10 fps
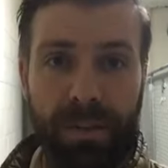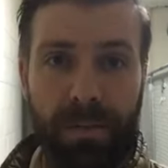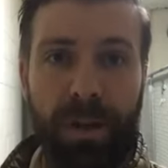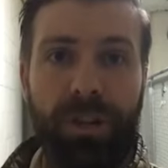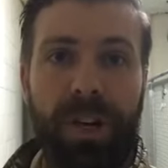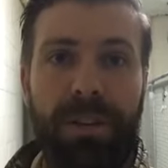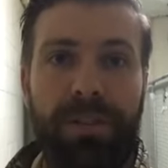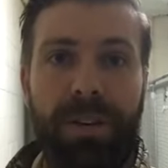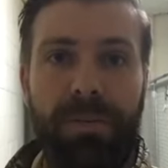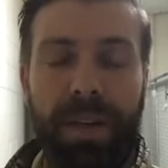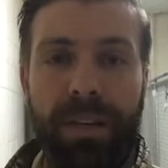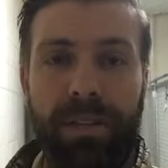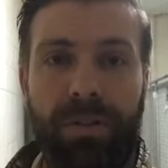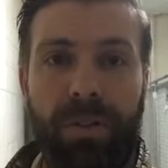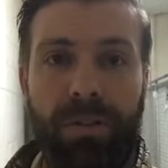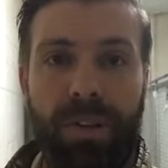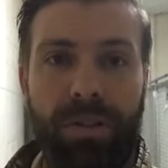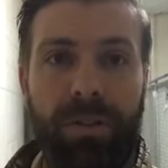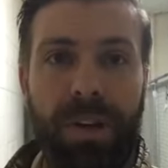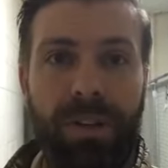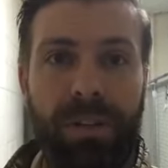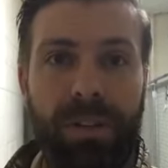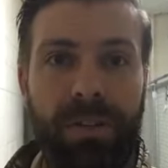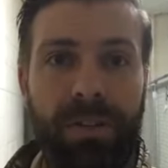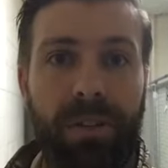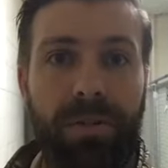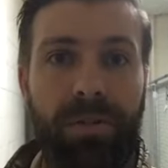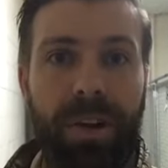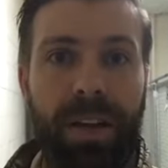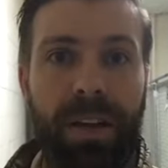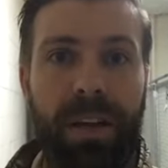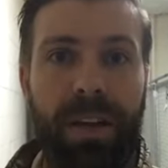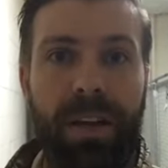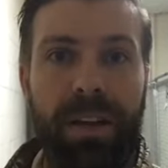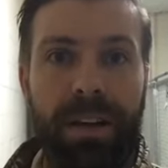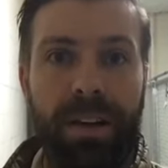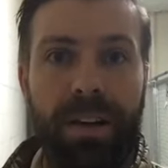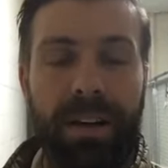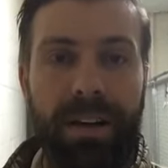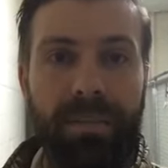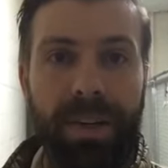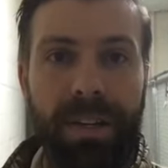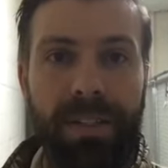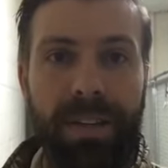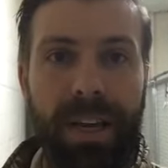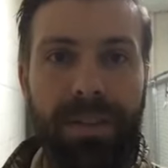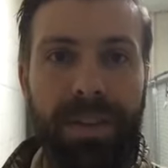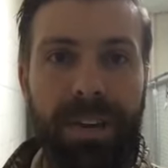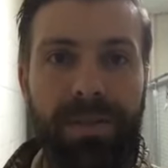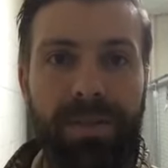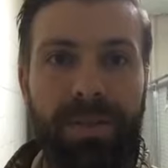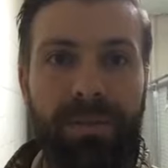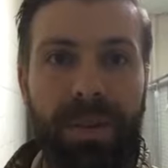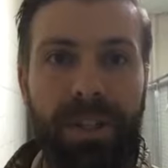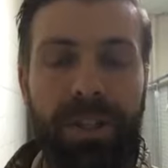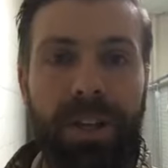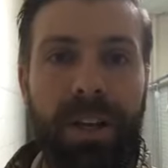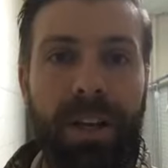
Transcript: Mark Johnston, my historic restoration consultant friend, uh, PDCA. Thank you so much.